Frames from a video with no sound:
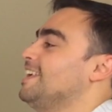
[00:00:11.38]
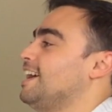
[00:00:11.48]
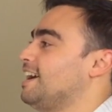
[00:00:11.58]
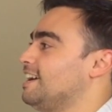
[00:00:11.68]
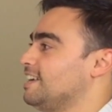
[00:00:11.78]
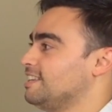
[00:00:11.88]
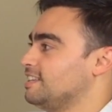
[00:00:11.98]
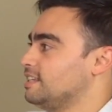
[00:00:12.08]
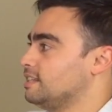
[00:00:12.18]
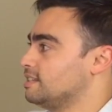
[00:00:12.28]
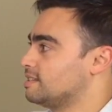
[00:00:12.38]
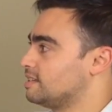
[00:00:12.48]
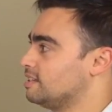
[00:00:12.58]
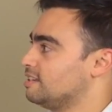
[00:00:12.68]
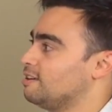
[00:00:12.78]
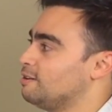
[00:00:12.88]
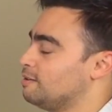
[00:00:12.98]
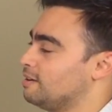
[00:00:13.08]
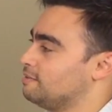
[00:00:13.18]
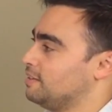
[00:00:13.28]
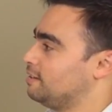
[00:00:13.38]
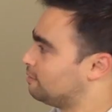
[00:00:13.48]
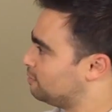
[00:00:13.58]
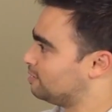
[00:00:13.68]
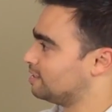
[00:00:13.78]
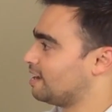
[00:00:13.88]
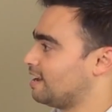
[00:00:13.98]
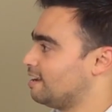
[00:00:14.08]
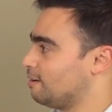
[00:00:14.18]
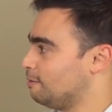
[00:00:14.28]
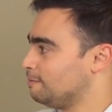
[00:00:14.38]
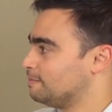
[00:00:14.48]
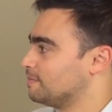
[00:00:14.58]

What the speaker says: Aline is CEO of Interviewingio,